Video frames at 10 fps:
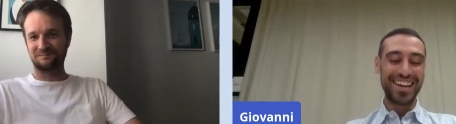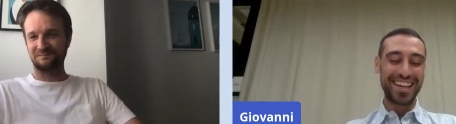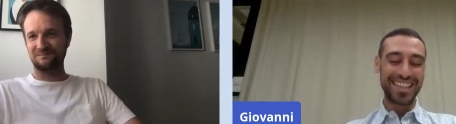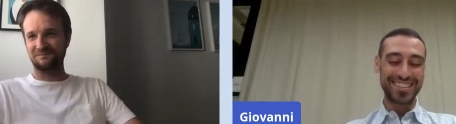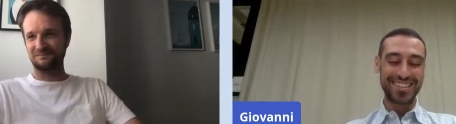Speaker 1: All
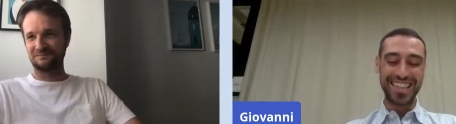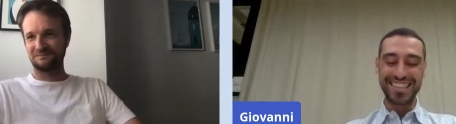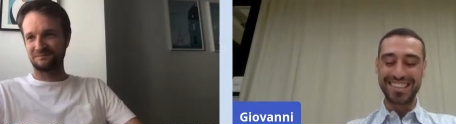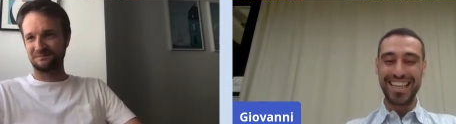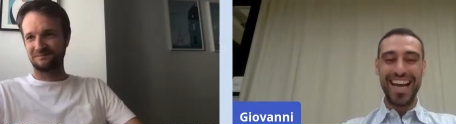right,
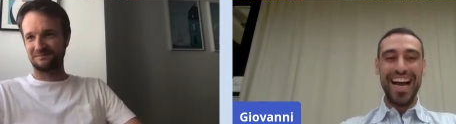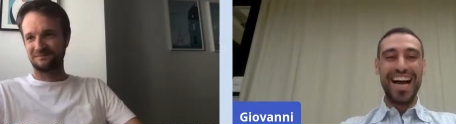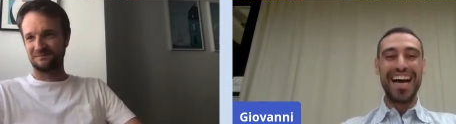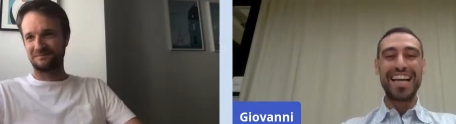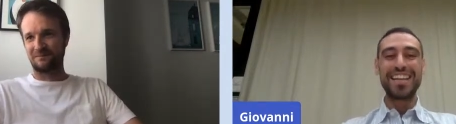great.
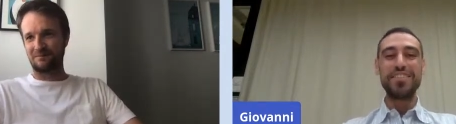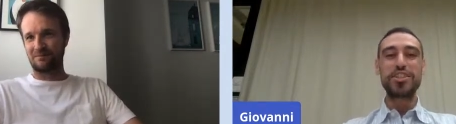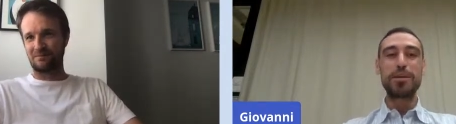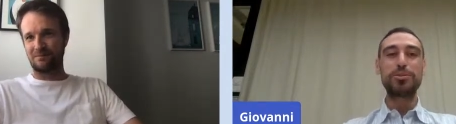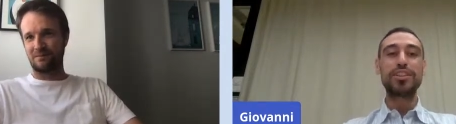Uh, let me
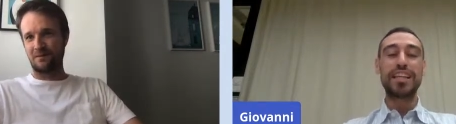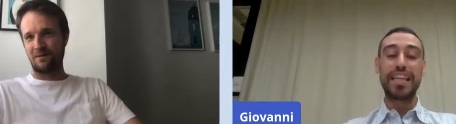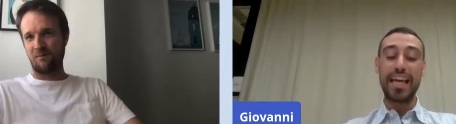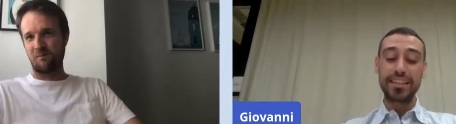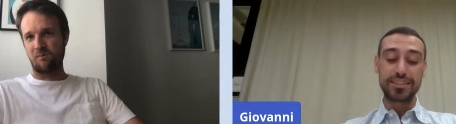jump to the
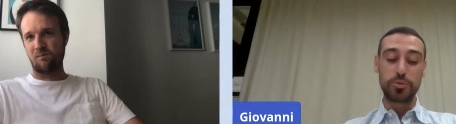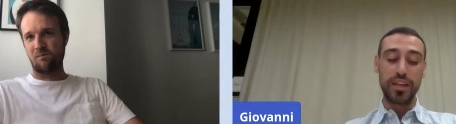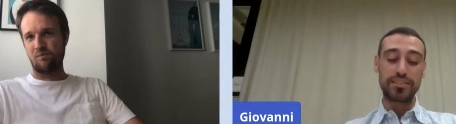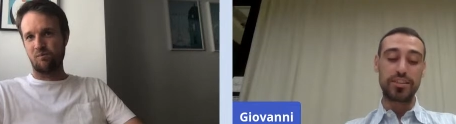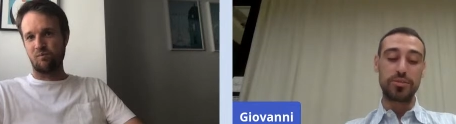next
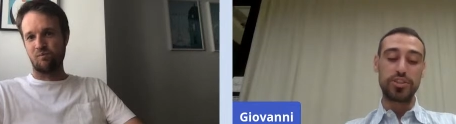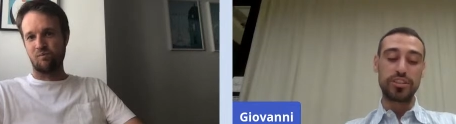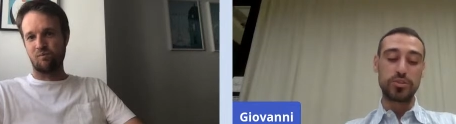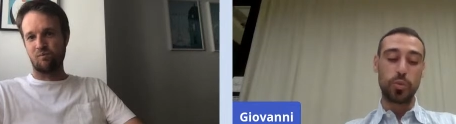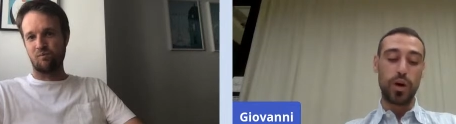question, which
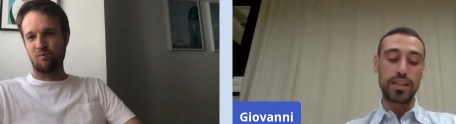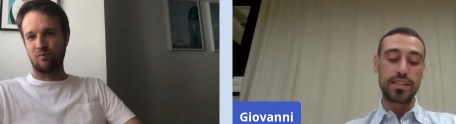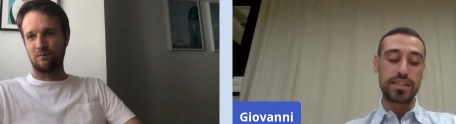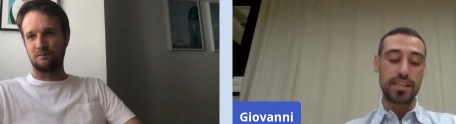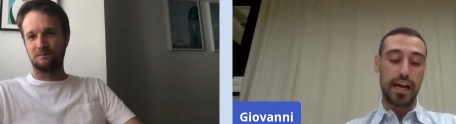is
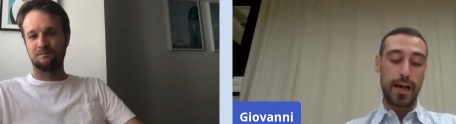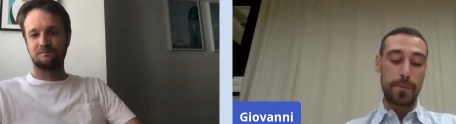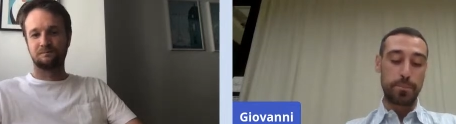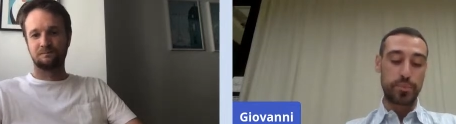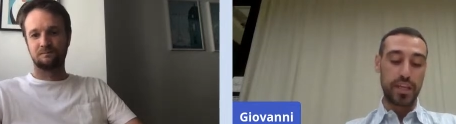what's
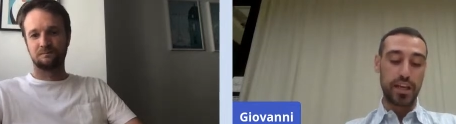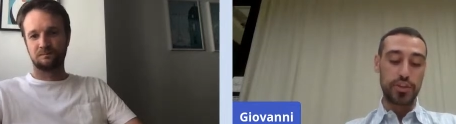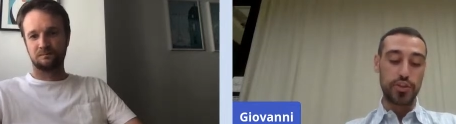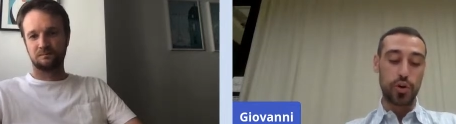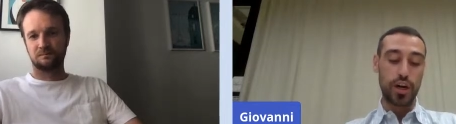um, uh,
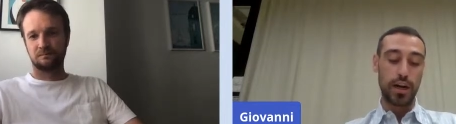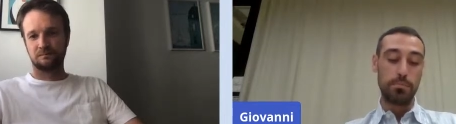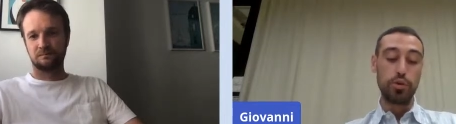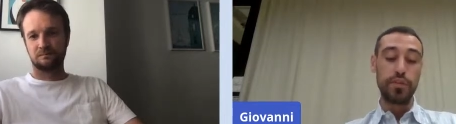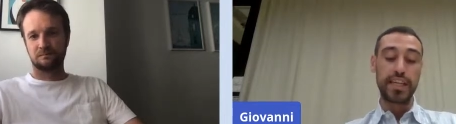your
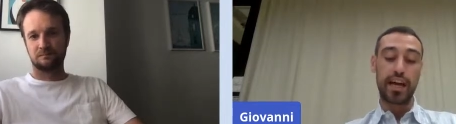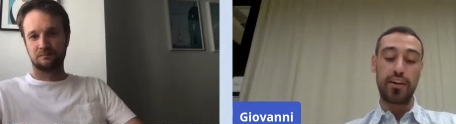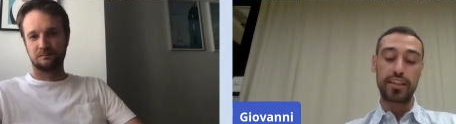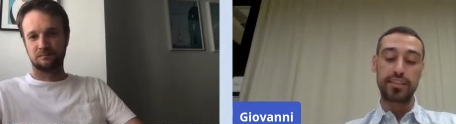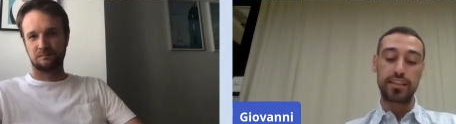movie
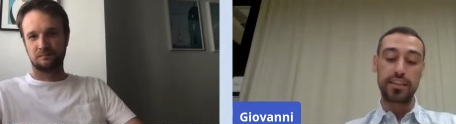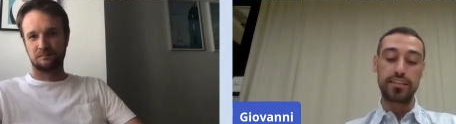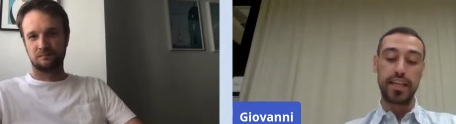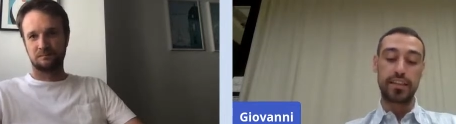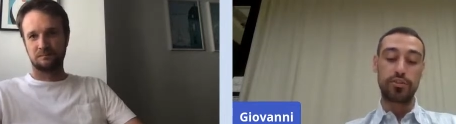character
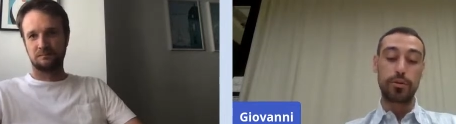that